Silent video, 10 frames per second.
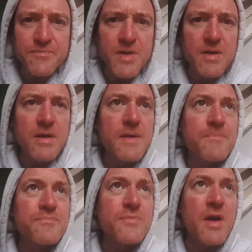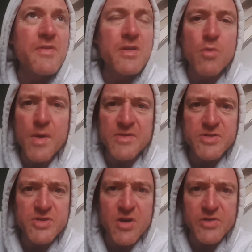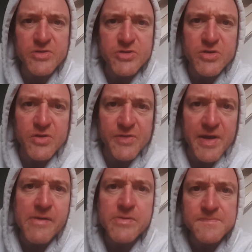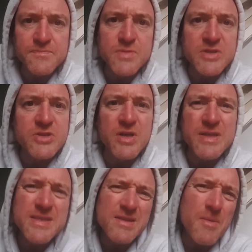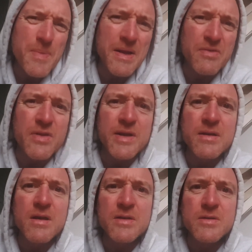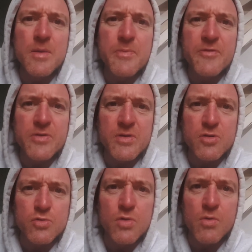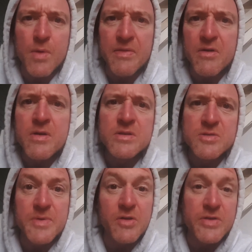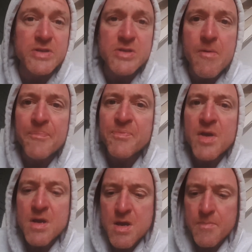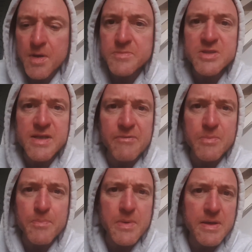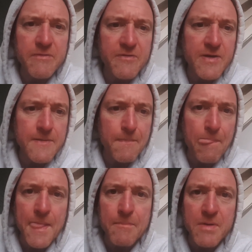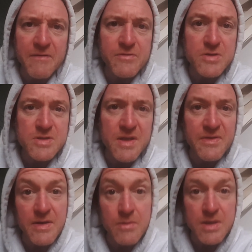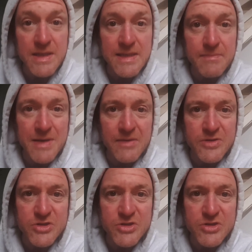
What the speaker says: I think the weather is starting to turn now, which isn't a bad thing. I prefer the cooler weather, to be honest. But I'm just having a bit of breakfast and then I'm going to nip down the